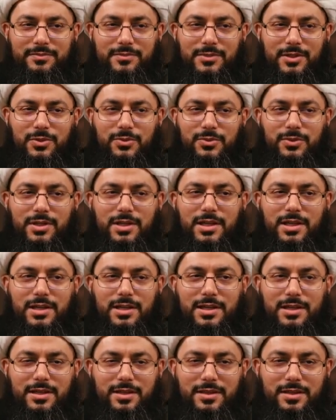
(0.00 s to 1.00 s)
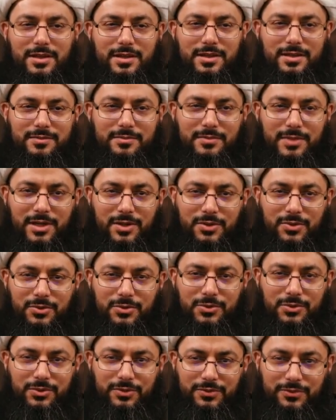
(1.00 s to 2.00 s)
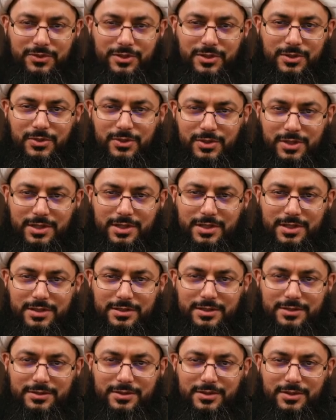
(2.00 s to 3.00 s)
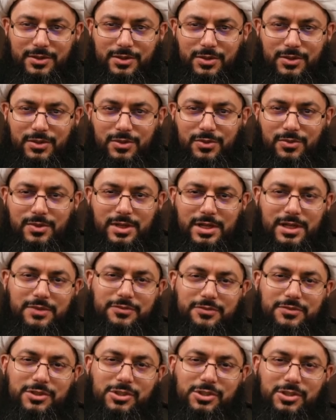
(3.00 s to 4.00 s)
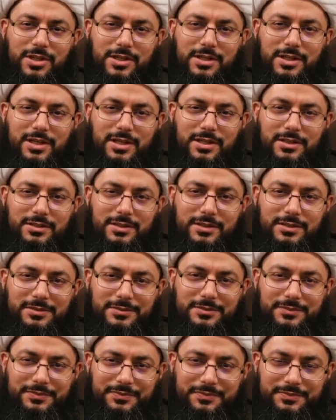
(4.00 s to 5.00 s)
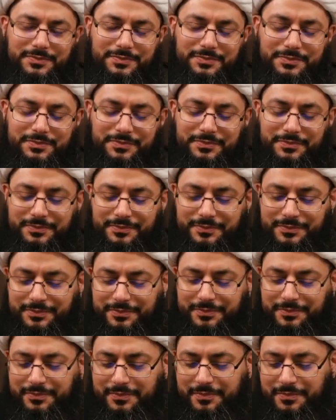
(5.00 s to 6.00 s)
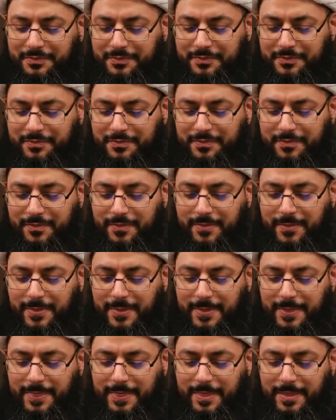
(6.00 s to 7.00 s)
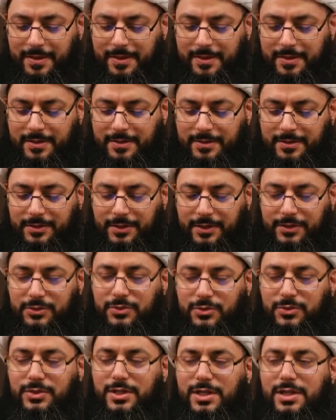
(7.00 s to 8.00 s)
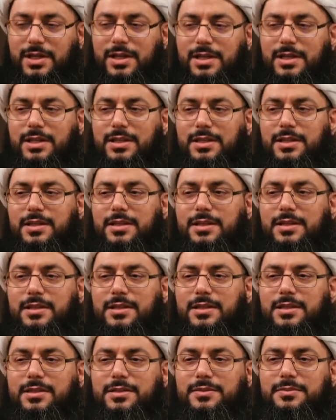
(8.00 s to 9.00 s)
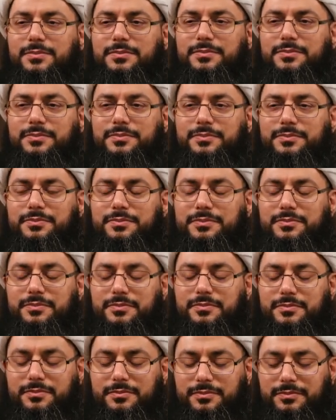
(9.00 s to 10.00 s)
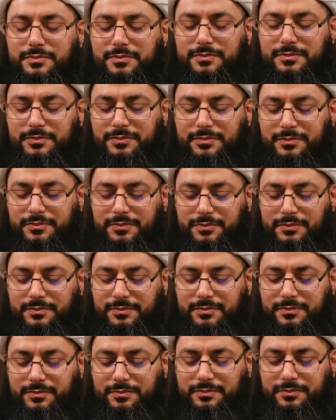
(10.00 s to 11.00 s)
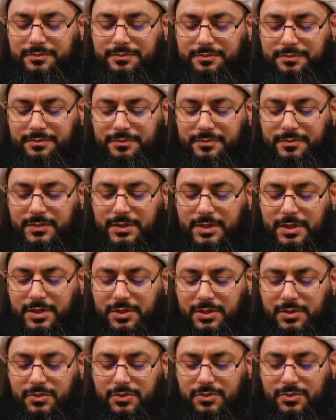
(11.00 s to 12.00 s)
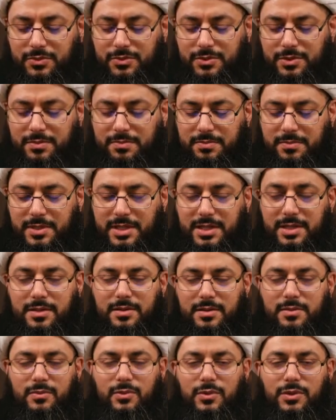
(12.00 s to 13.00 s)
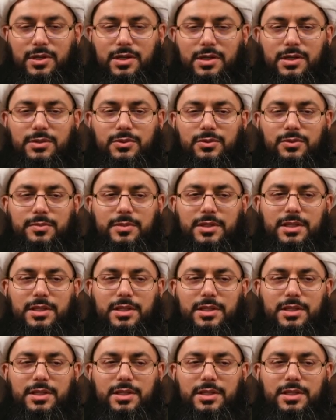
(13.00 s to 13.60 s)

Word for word: uh, means Imam, successor. Is not correct linguistically or based on Sharia laws. Uh, our response to this uh, statement is